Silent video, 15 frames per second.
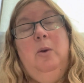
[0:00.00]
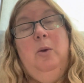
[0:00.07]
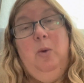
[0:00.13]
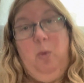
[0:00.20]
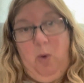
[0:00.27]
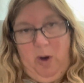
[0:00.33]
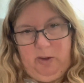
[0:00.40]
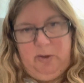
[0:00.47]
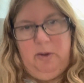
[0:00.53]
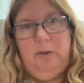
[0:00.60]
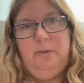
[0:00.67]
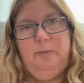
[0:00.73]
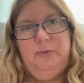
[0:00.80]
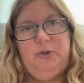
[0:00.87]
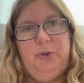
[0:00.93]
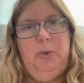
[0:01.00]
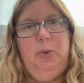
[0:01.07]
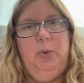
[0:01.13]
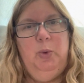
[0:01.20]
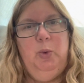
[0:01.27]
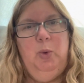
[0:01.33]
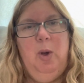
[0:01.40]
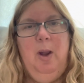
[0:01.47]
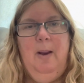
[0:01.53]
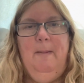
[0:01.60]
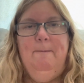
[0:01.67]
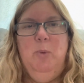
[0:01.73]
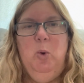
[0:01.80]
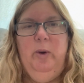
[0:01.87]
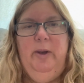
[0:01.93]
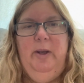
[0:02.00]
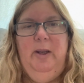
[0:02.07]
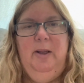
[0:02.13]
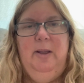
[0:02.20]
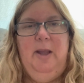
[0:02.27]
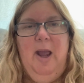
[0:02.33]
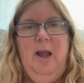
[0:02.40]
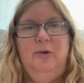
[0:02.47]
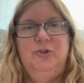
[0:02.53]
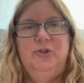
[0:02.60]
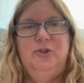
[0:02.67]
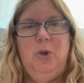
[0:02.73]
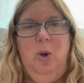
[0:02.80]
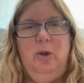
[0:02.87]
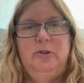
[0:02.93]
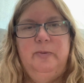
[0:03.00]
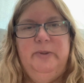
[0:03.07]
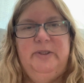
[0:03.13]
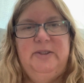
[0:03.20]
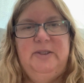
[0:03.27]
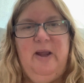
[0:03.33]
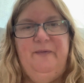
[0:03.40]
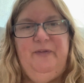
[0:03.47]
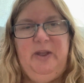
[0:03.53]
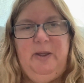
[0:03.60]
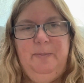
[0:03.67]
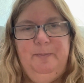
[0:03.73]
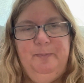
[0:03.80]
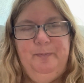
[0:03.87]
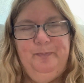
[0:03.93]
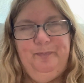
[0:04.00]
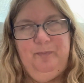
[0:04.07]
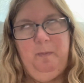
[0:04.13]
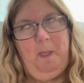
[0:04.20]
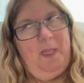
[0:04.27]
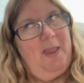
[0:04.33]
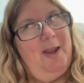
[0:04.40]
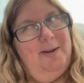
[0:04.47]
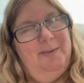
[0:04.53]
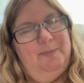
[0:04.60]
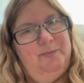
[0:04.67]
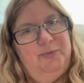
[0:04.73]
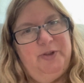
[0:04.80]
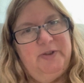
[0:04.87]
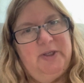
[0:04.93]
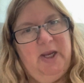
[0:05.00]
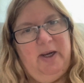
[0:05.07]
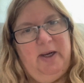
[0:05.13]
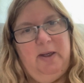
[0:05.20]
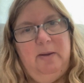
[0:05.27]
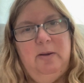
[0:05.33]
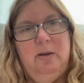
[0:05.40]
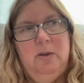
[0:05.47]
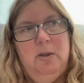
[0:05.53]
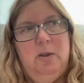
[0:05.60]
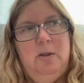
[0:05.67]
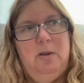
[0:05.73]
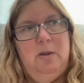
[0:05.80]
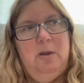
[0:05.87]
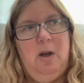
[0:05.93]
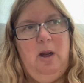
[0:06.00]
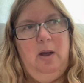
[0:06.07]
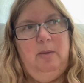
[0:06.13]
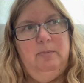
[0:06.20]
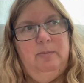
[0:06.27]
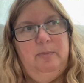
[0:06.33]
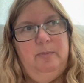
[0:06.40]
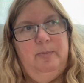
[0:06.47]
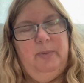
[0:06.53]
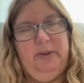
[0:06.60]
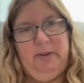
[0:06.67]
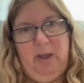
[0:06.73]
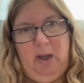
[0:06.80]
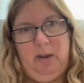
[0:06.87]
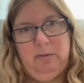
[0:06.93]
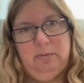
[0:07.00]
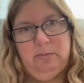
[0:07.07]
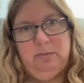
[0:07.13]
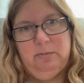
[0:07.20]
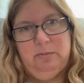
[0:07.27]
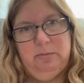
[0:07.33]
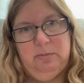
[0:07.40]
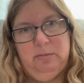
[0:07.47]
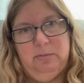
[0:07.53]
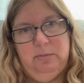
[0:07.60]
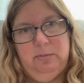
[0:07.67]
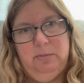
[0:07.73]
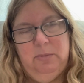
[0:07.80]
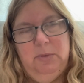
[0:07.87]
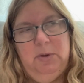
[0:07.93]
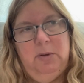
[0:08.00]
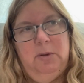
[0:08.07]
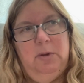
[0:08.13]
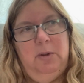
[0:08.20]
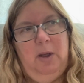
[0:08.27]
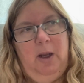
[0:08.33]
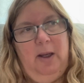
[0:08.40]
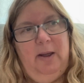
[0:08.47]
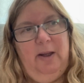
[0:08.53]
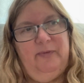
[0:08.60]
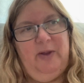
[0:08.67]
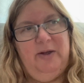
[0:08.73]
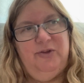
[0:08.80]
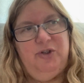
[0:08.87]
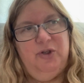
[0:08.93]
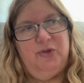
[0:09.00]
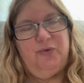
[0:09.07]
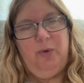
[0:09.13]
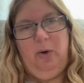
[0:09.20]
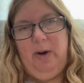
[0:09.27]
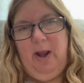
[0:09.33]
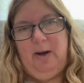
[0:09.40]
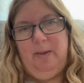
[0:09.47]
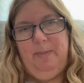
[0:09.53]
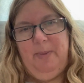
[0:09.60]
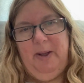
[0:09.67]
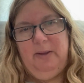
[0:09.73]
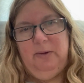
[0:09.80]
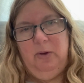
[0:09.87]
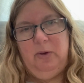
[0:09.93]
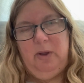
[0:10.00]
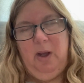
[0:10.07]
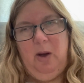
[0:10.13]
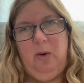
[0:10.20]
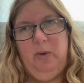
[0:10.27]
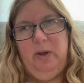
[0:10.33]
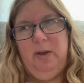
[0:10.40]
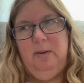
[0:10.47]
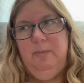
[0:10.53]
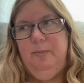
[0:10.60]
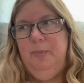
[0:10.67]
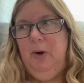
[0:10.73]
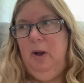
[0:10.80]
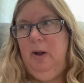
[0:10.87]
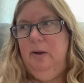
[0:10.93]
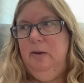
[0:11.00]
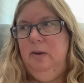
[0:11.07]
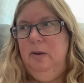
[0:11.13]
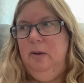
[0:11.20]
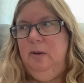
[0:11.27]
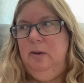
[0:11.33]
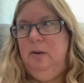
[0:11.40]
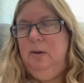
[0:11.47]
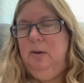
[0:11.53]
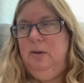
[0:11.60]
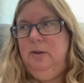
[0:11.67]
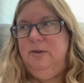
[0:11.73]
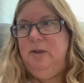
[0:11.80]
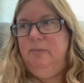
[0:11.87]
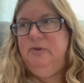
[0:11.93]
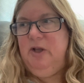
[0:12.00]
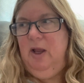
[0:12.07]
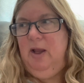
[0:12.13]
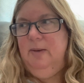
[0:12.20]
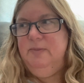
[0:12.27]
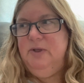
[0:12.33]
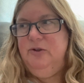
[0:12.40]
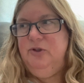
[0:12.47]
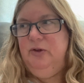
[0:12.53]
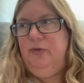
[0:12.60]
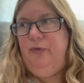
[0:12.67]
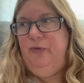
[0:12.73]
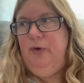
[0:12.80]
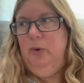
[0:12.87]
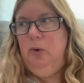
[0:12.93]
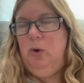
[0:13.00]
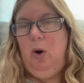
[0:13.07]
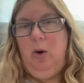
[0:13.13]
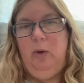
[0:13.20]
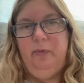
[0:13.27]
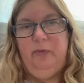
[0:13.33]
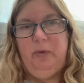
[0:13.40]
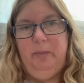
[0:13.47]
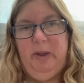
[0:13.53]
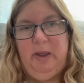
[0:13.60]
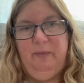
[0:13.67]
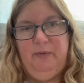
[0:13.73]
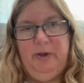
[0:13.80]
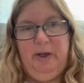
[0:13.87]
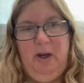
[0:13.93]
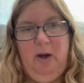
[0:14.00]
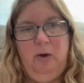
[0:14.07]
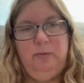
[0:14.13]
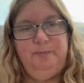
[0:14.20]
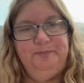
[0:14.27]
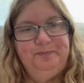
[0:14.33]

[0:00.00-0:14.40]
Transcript: Welcome to Morning Couch Talks with Steffi. Just kidding. But yeah, I got that just rolled out of bed look going, but sometimes I just feel called to make a video.